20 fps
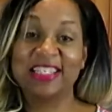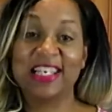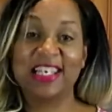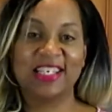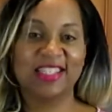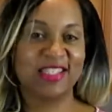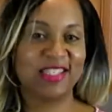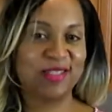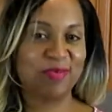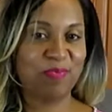
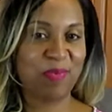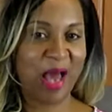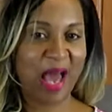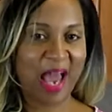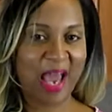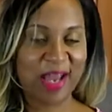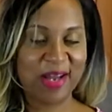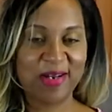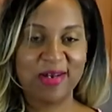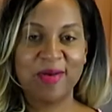is
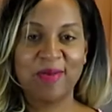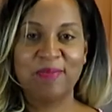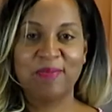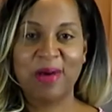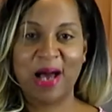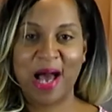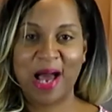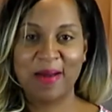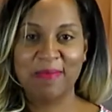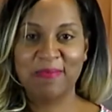
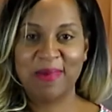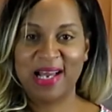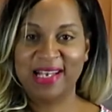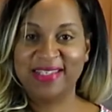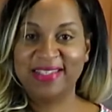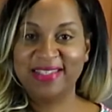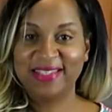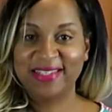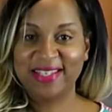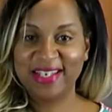inspired by
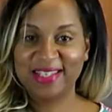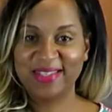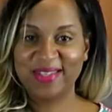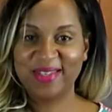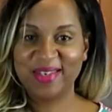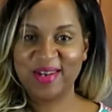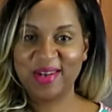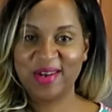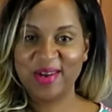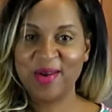my
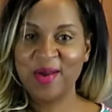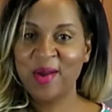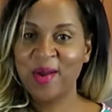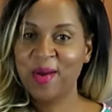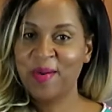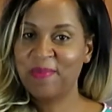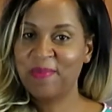sister,